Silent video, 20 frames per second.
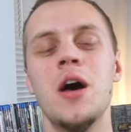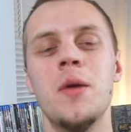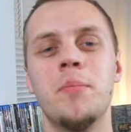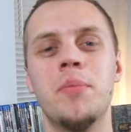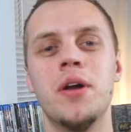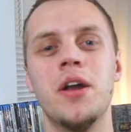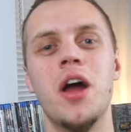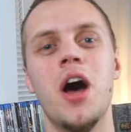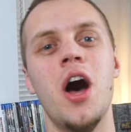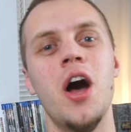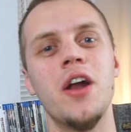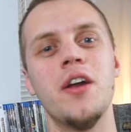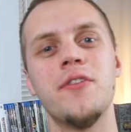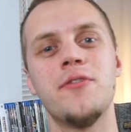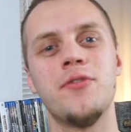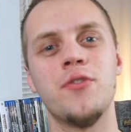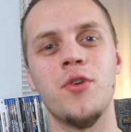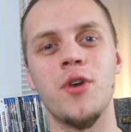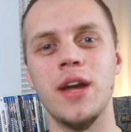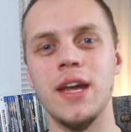but
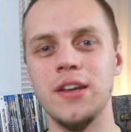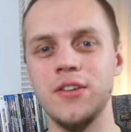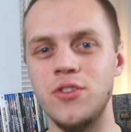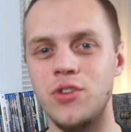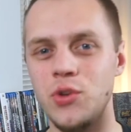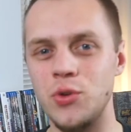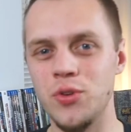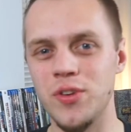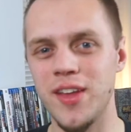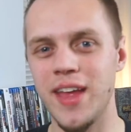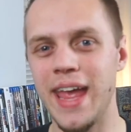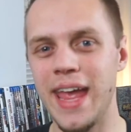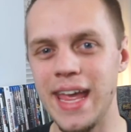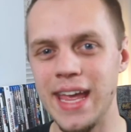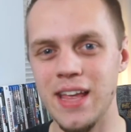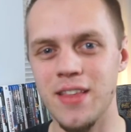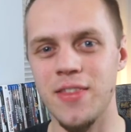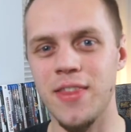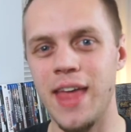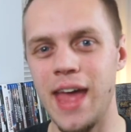unafraid to
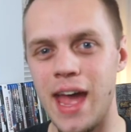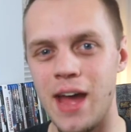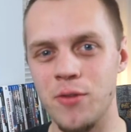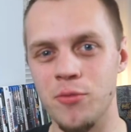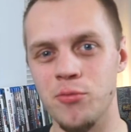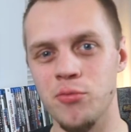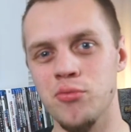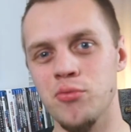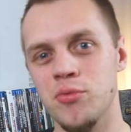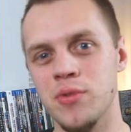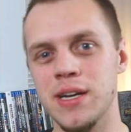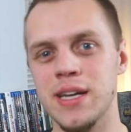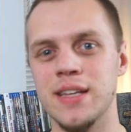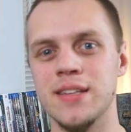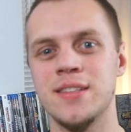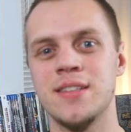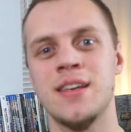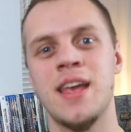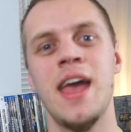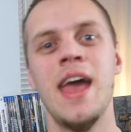take that
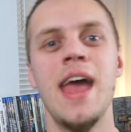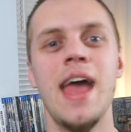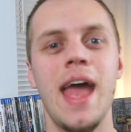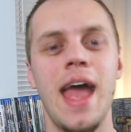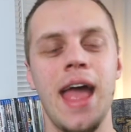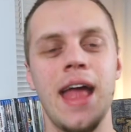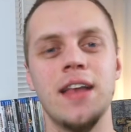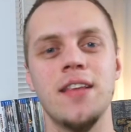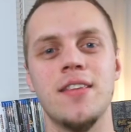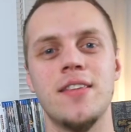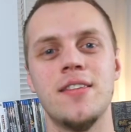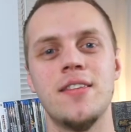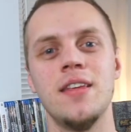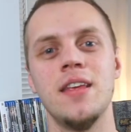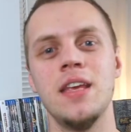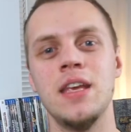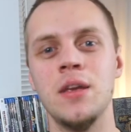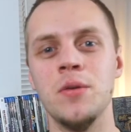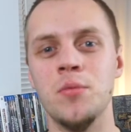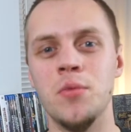risk and
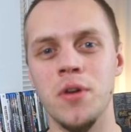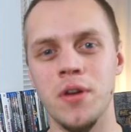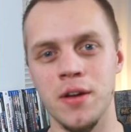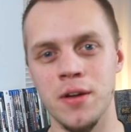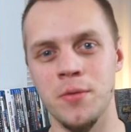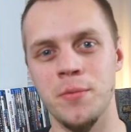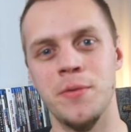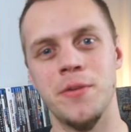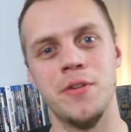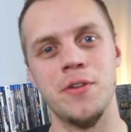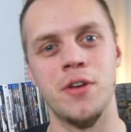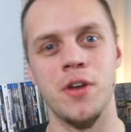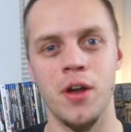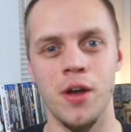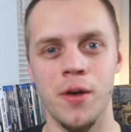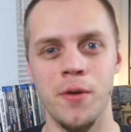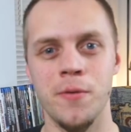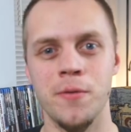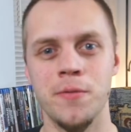see where it will go.